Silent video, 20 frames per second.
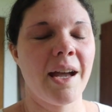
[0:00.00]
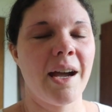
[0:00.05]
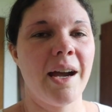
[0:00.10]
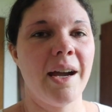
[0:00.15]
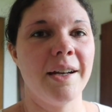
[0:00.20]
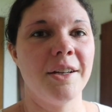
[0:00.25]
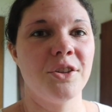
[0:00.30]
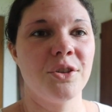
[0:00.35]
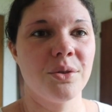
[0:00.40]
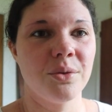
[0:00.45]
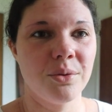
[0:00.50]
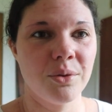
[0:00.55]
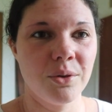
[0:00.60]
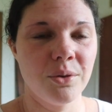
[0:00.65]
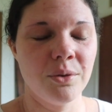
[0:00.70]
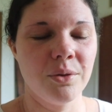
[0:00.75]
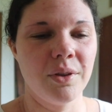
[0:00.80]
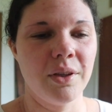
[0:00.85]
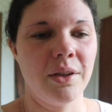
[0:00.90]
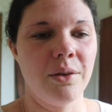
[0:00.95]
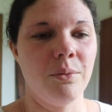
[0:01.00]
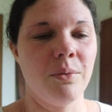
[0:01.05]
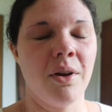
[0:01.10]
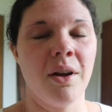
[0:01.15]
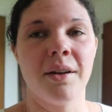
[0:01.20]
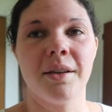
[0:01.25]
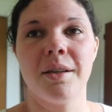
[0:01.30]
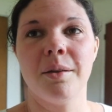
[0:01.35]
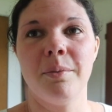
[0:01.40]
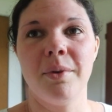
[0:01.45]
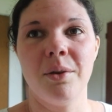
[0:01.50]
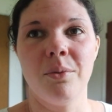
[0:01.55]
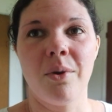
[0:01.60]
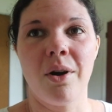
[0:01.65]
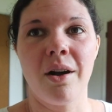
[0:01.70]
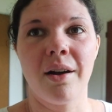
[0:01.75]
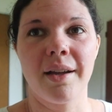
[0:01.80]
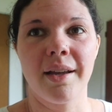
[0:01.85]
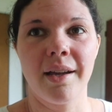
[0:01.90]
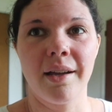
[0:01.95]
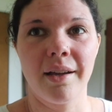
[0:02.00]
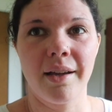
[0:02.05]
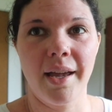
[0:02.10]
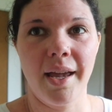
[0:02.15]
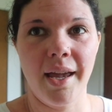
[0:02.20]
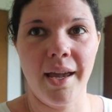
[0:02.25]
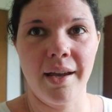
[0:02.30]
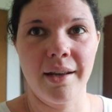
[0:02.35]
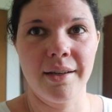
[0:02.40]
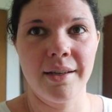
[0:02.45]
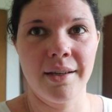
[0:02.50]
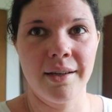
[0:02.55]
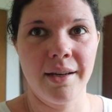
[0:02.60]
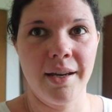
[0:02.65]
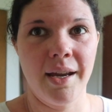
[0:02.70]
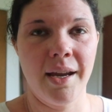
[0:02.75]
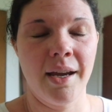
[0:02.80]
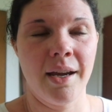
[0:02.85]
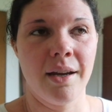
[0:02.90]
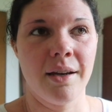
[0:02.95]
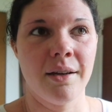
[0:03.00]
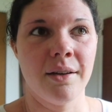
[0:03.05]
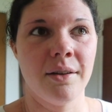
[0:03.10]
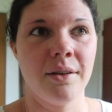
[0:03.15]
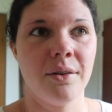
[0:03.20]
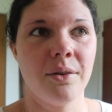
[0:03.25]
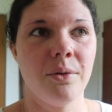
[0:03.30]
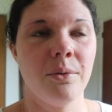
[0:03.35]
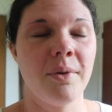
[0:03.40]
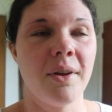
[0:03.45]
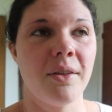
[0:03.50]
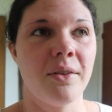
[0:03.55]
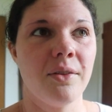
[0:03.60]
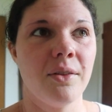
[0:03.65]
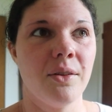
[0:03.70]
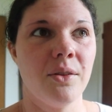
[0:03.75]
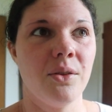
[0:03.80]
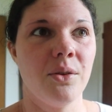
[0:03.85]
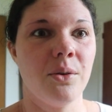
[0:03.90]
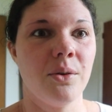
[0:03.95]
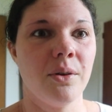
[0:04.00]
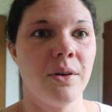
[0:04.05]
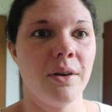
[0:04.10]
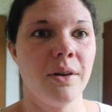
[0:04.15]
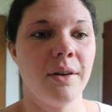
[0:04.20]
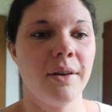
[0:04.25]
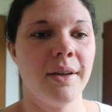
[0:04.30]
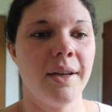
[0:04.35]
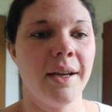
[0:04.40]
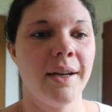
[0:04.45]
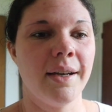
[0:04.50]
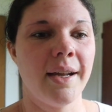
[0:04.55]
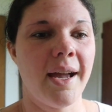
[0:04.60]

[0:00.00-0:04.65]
I truly want to be walking hand in hand with the Lord and